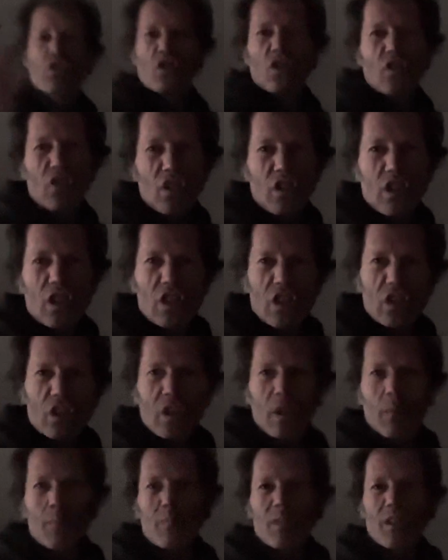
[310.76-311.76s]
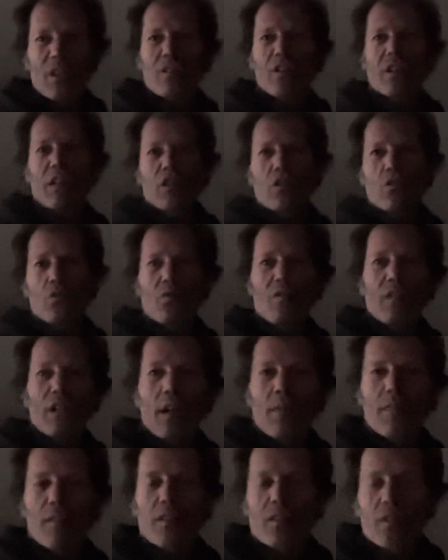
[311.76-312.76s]
see something like you've
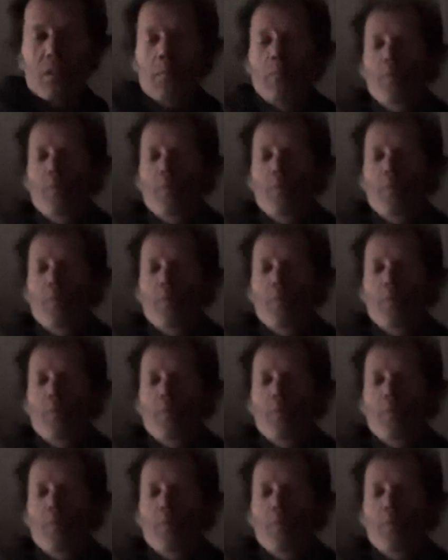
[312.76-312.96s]
never seen